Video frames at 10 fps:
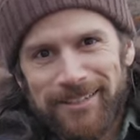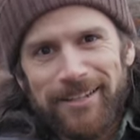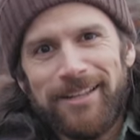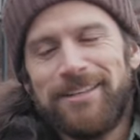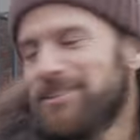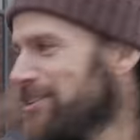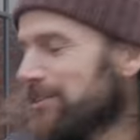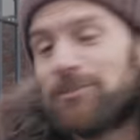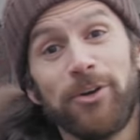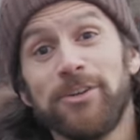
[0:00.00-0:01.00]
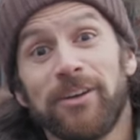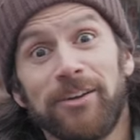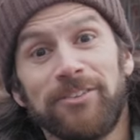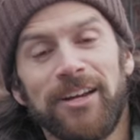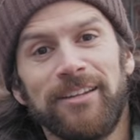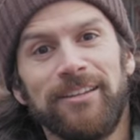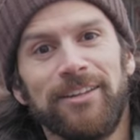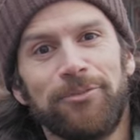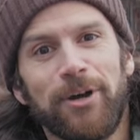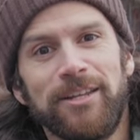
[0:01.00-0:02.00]
got these and it's freezing outside.
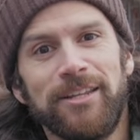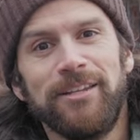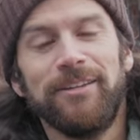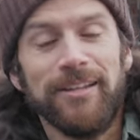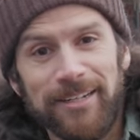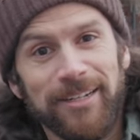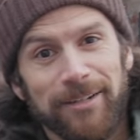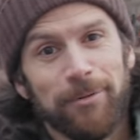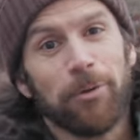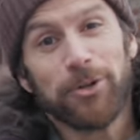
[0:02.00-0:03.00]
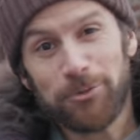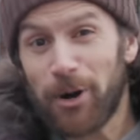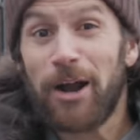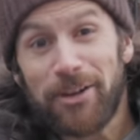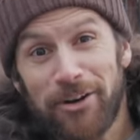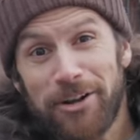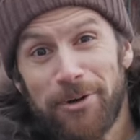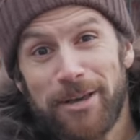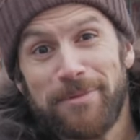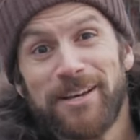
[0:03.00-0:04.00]
That's why I did it. But we're, we're out here
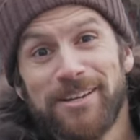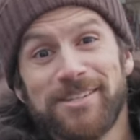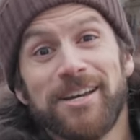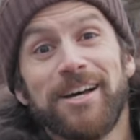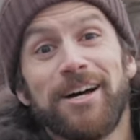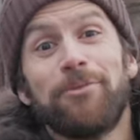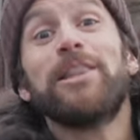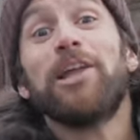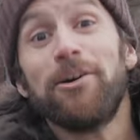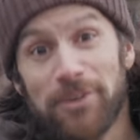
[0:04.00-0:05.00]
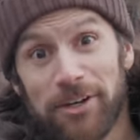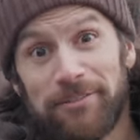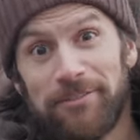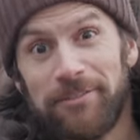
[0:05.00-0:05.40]
anyway because uh, we love you.